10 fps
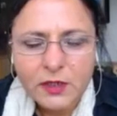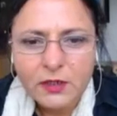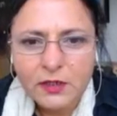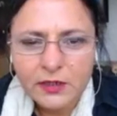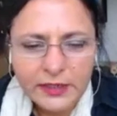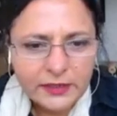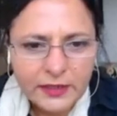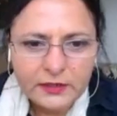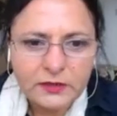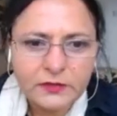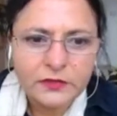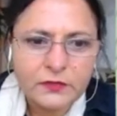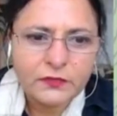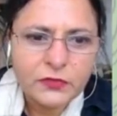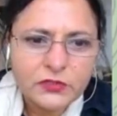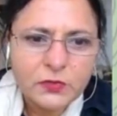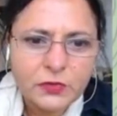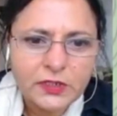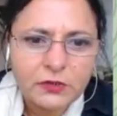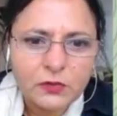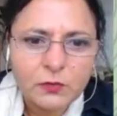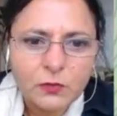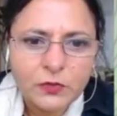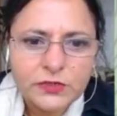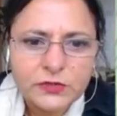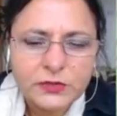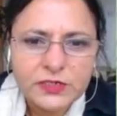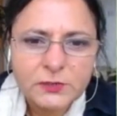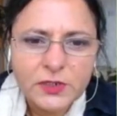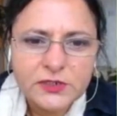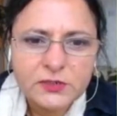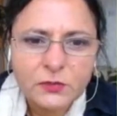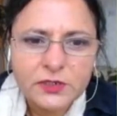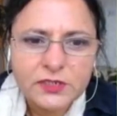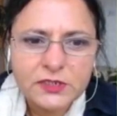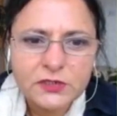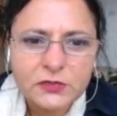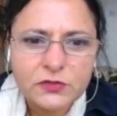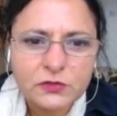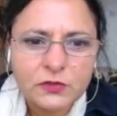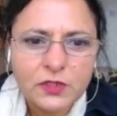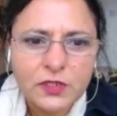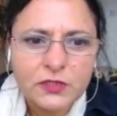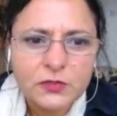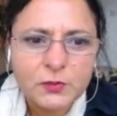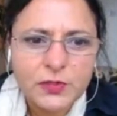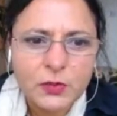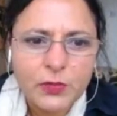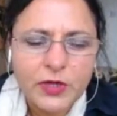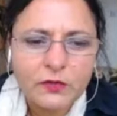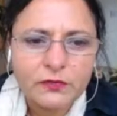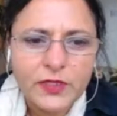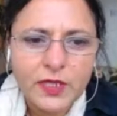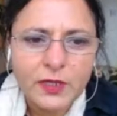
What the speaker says: in the future we could look more into this, but I just wanted you to be aware of that.